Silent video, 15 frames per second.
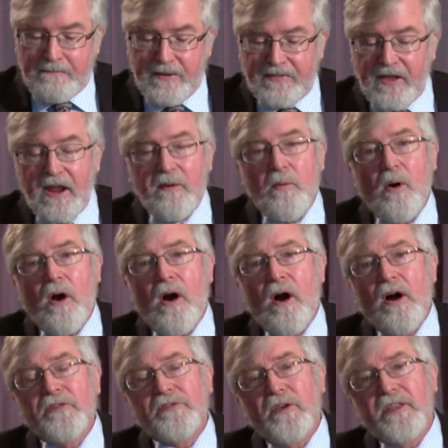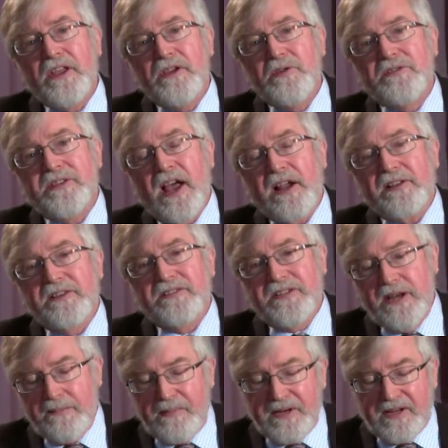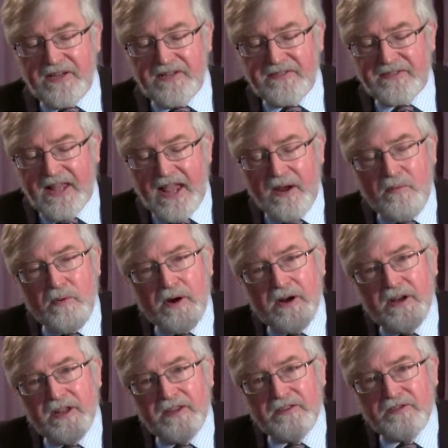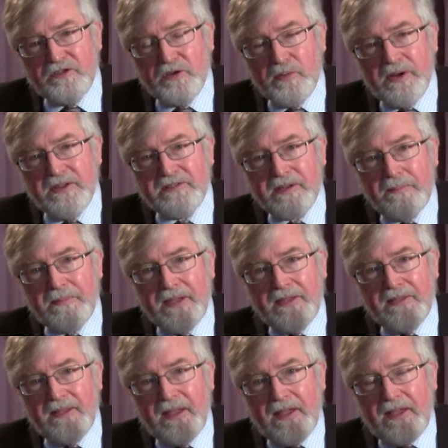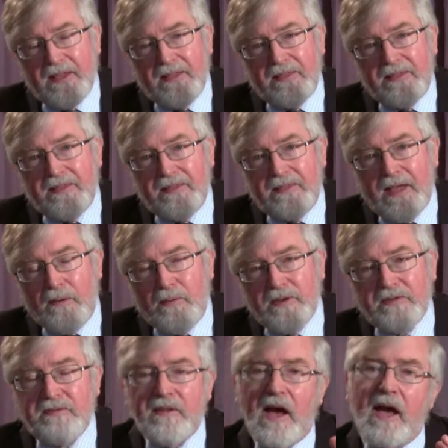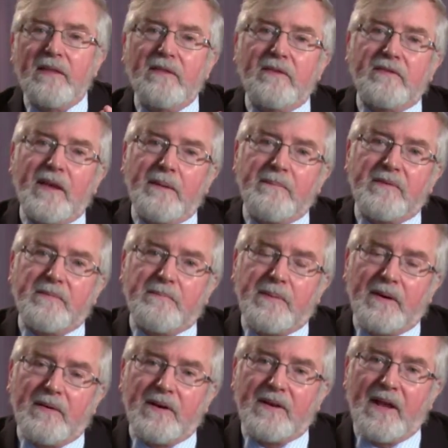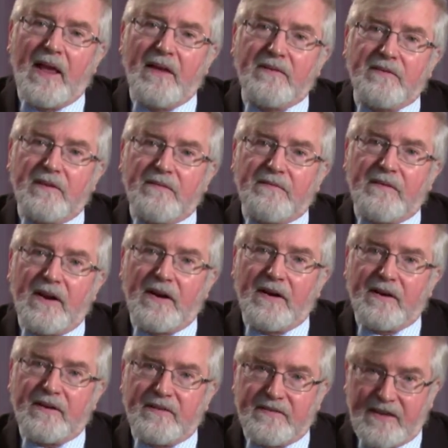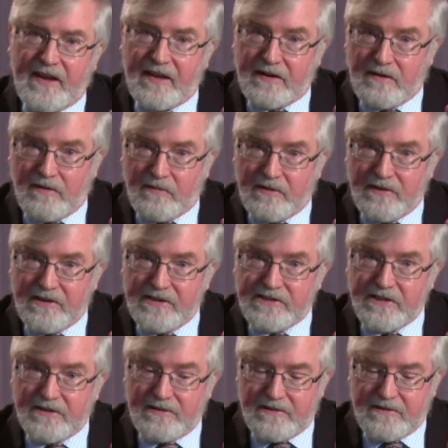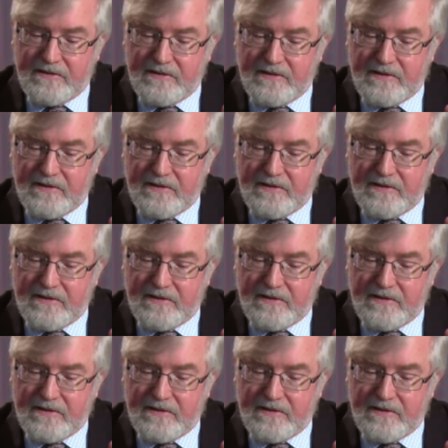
But they were also, they used ecclesia because they were doing something that was not in the same spirit as the Pharisaical religion.